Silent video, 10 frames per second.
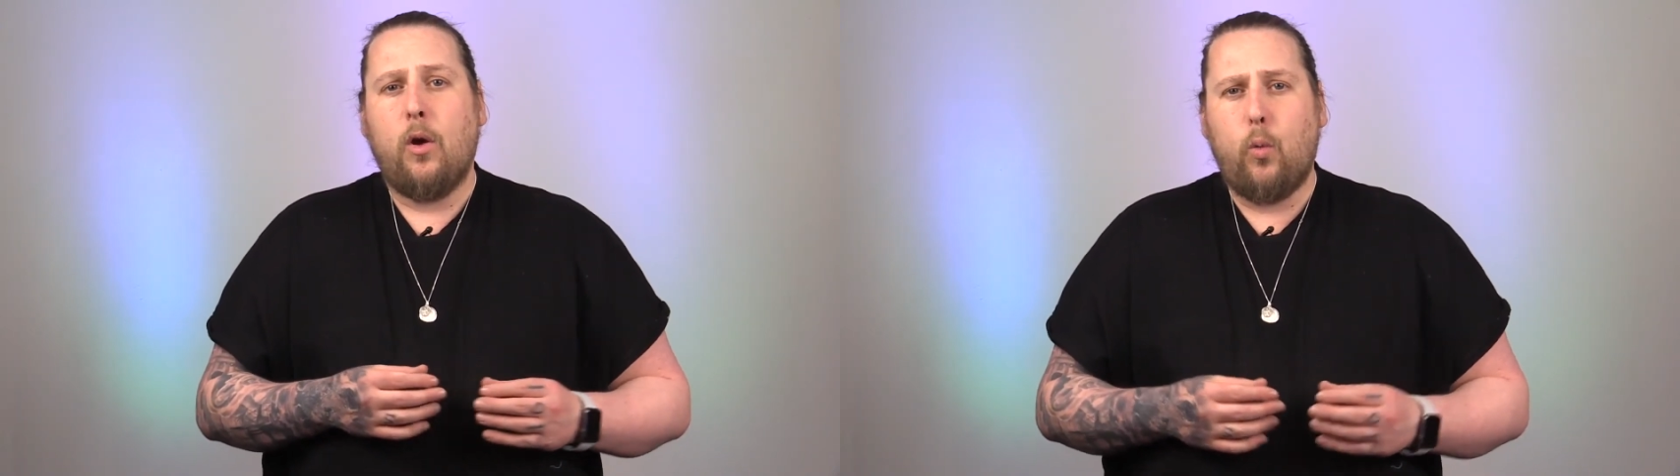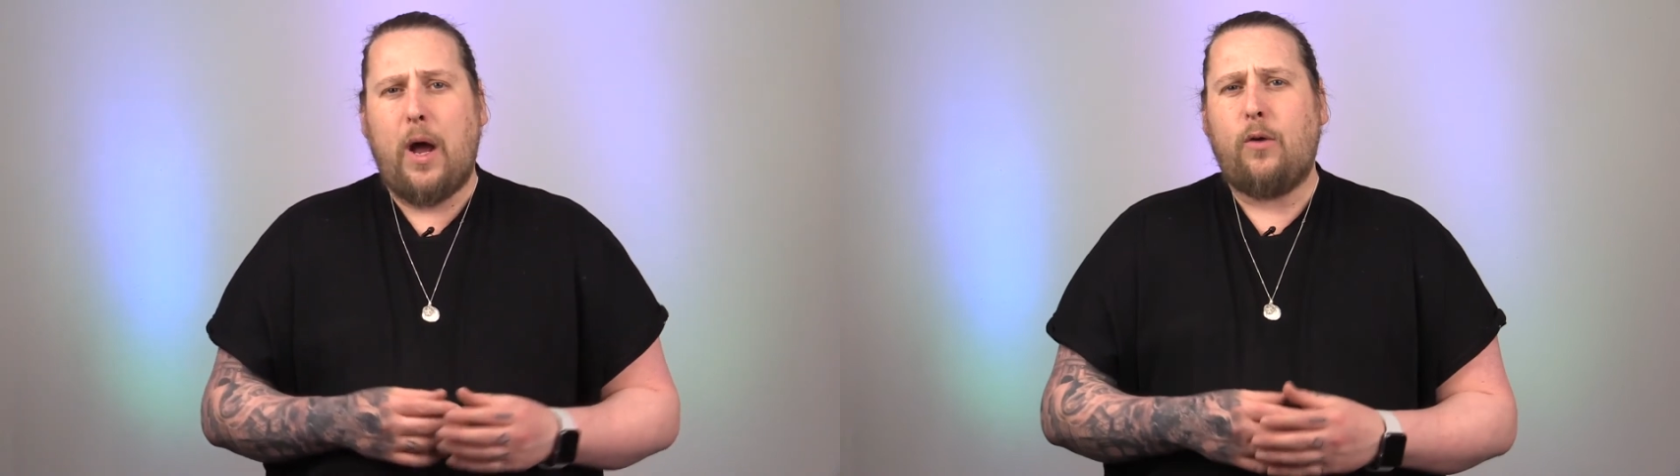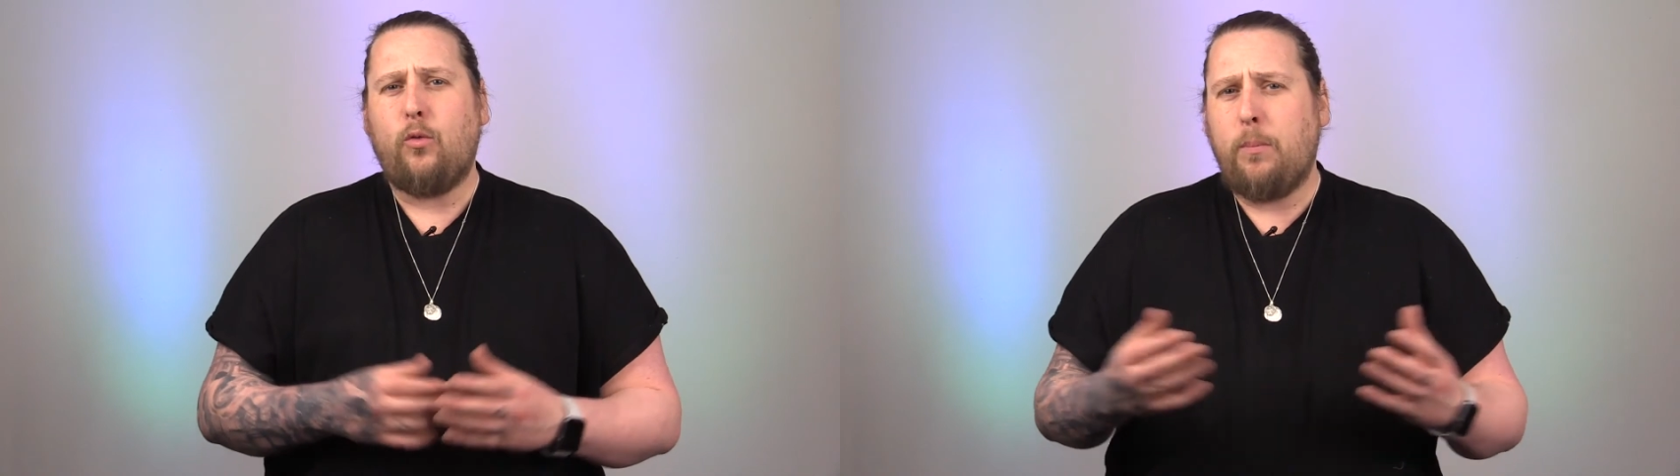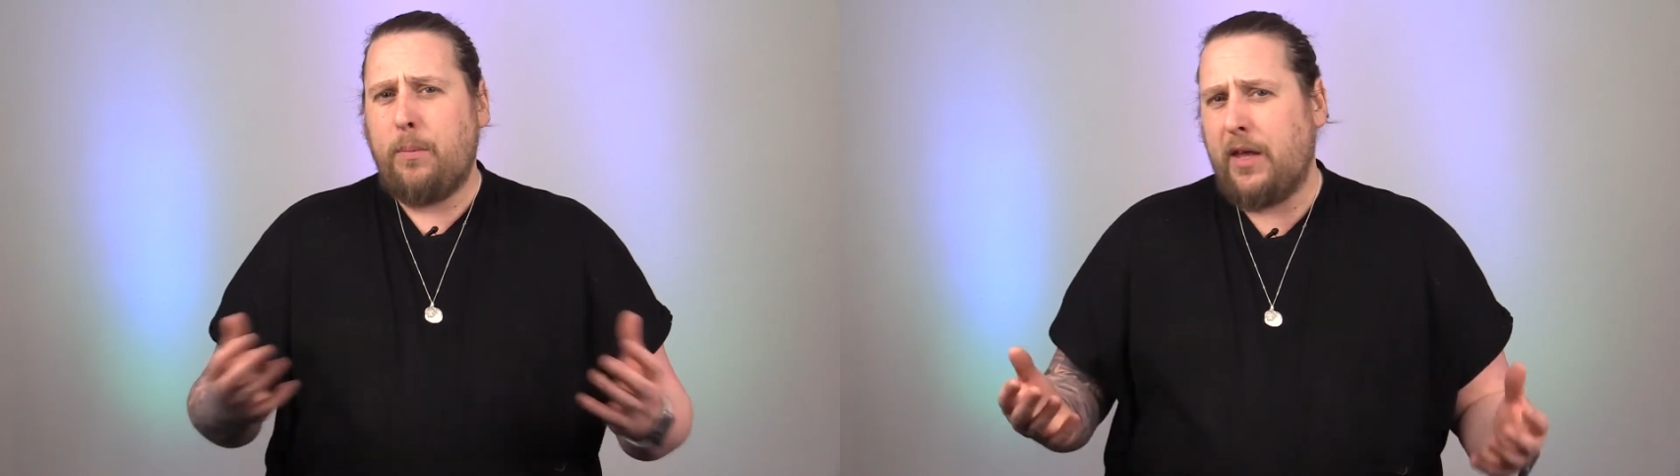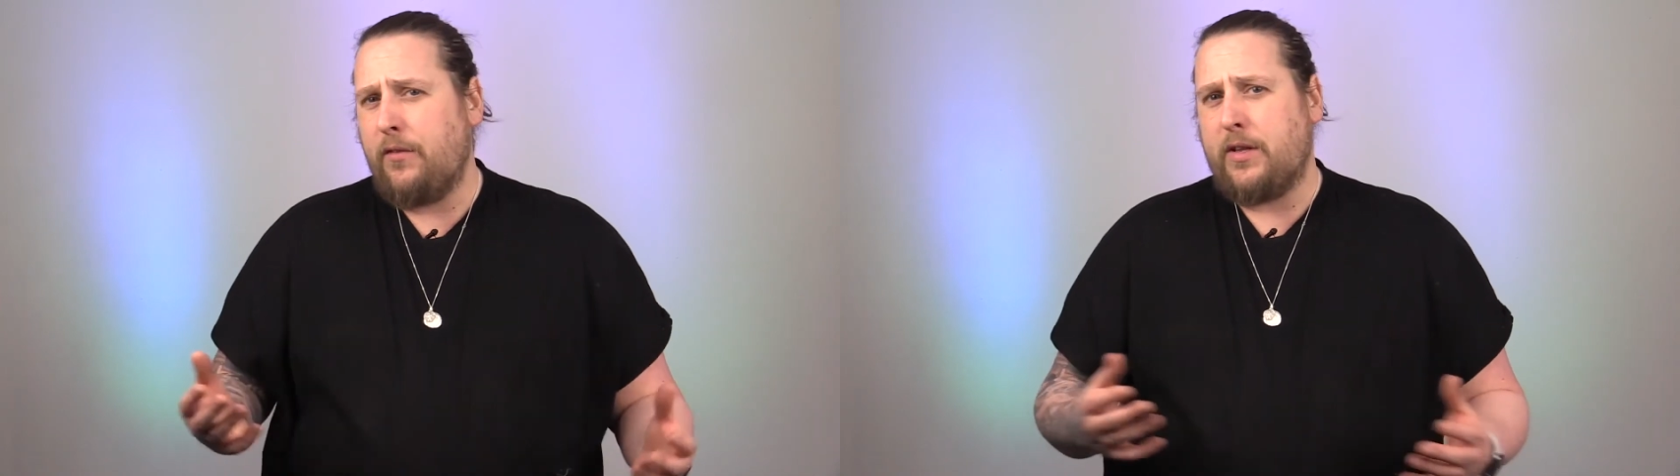Why do we
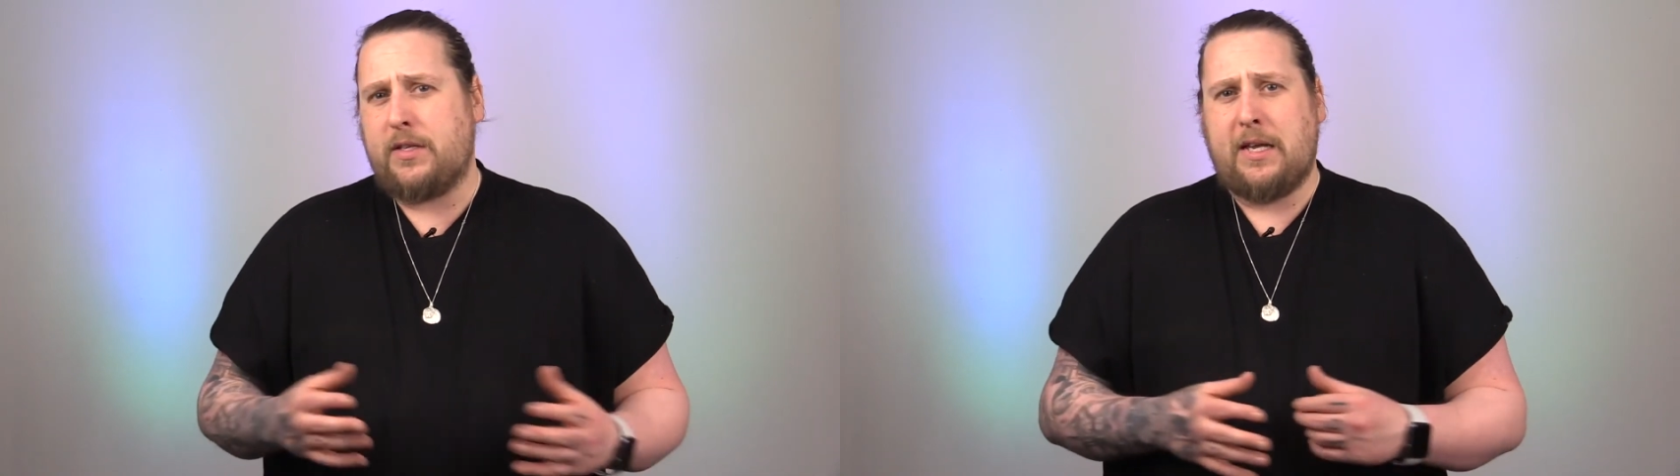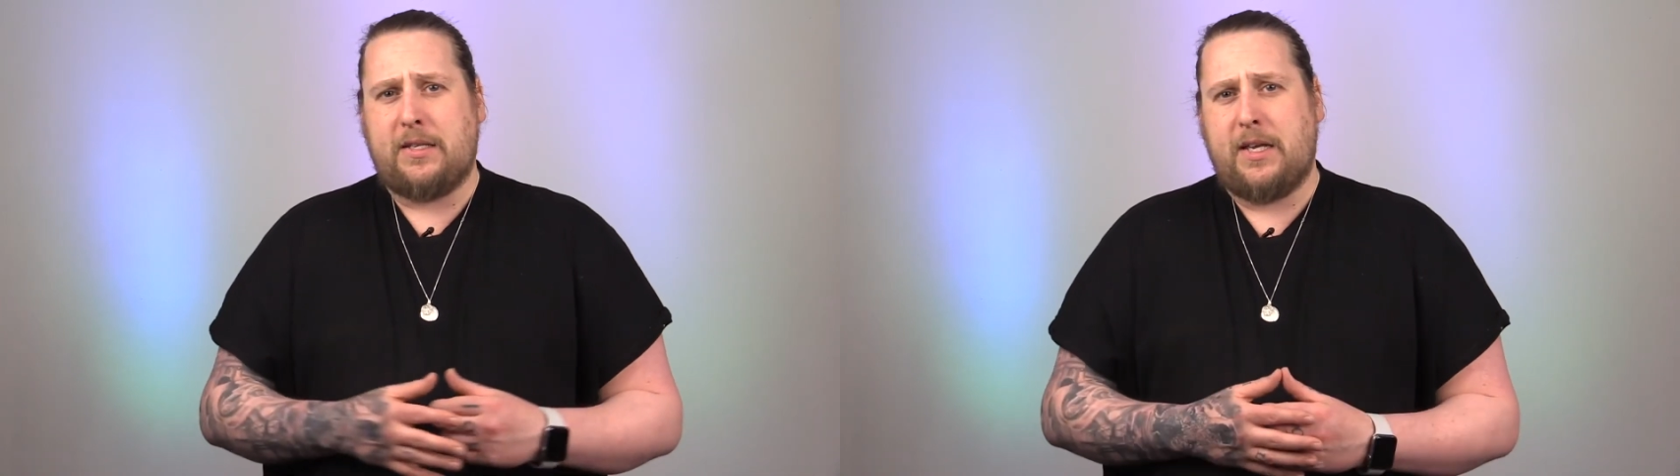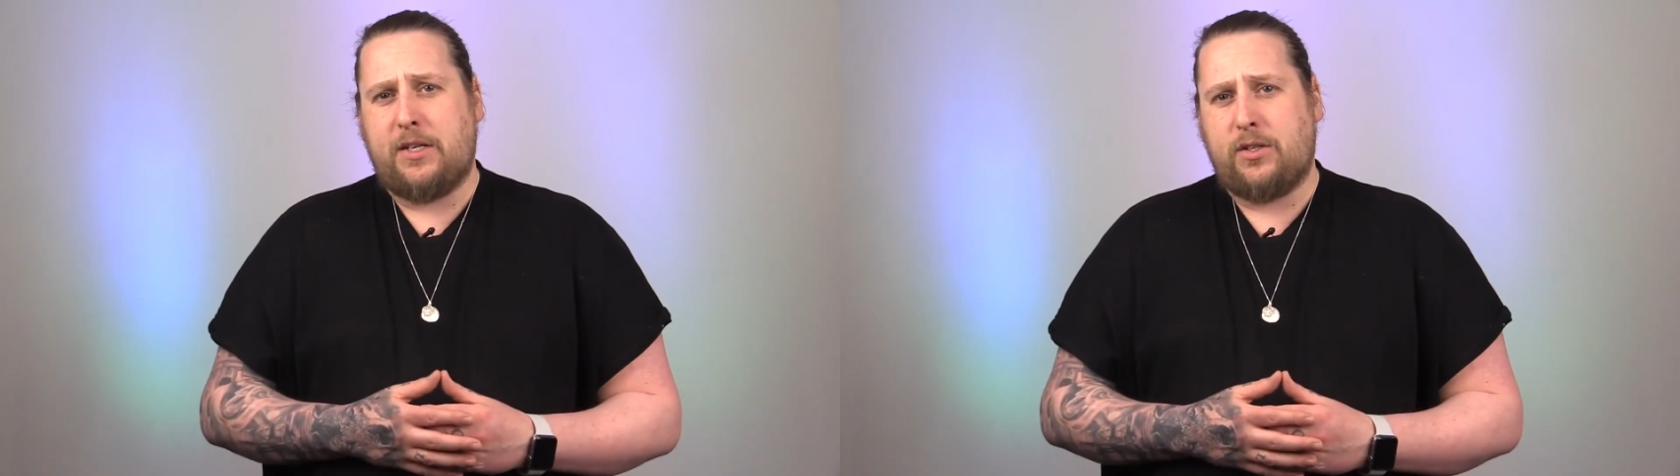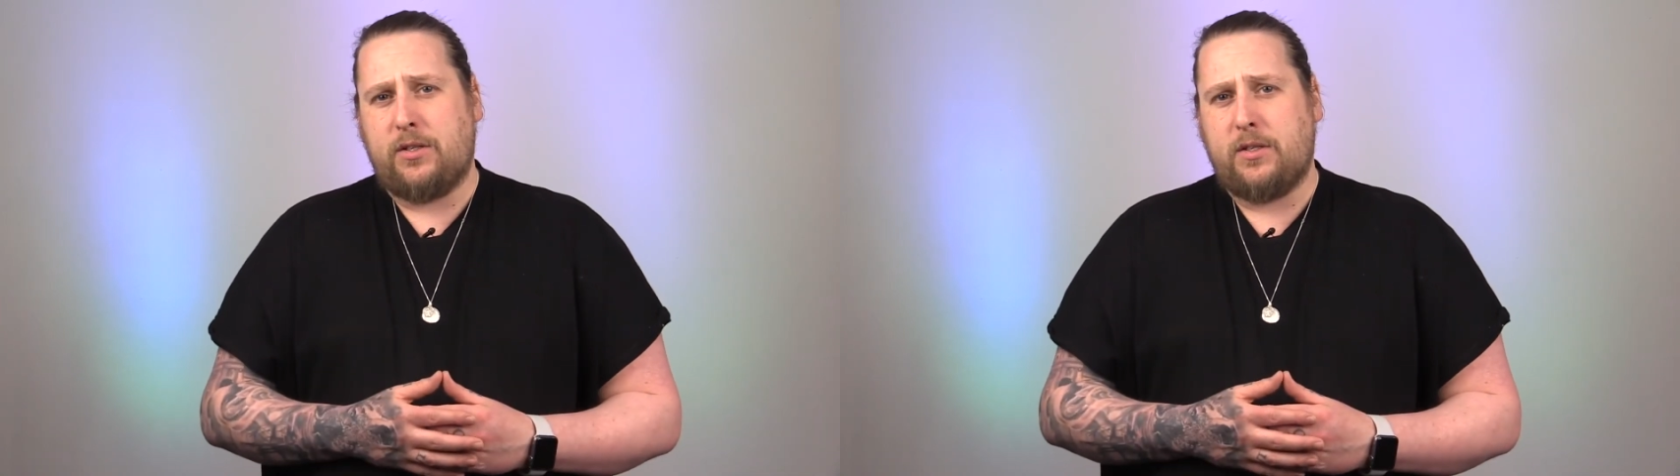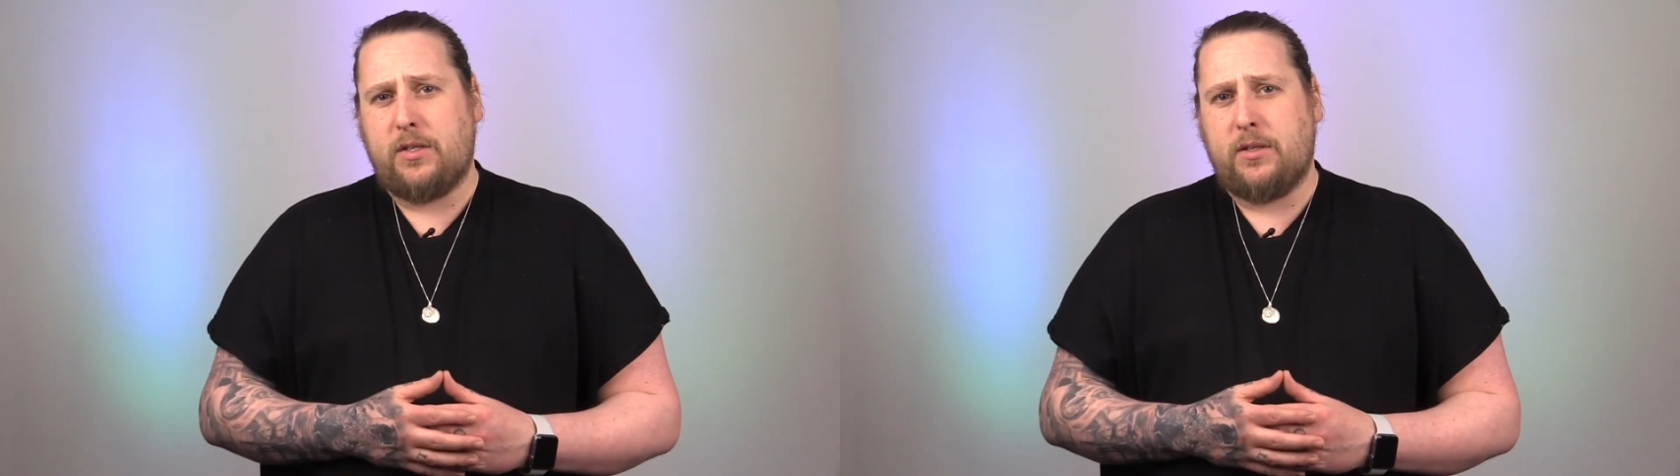pivot our
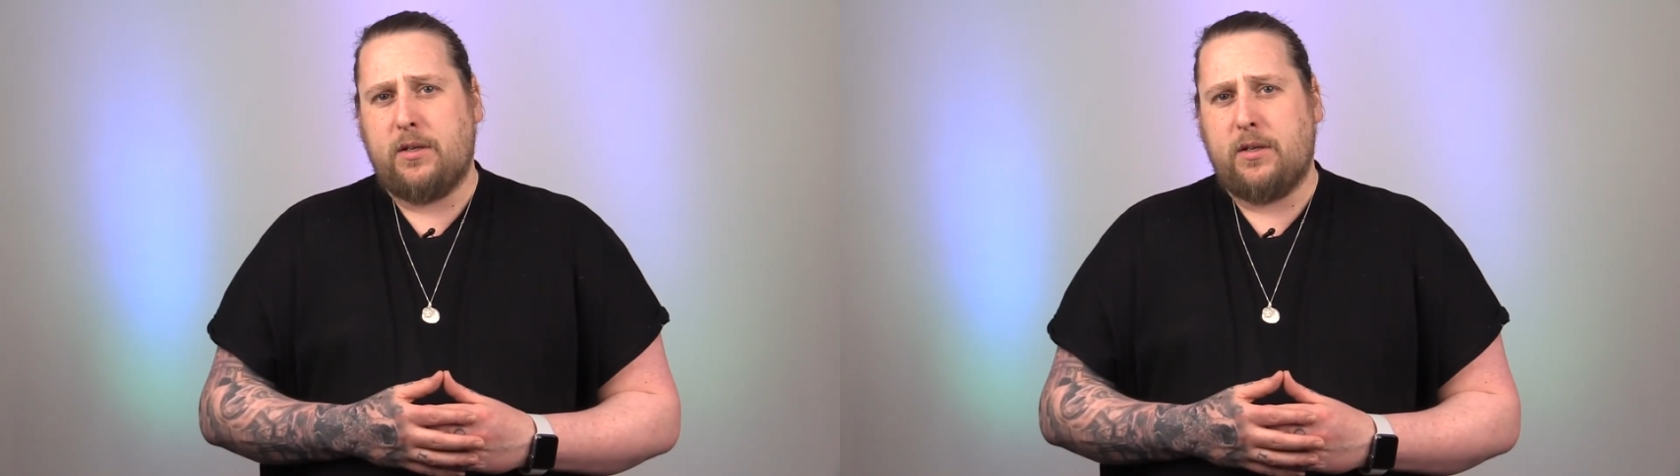sections?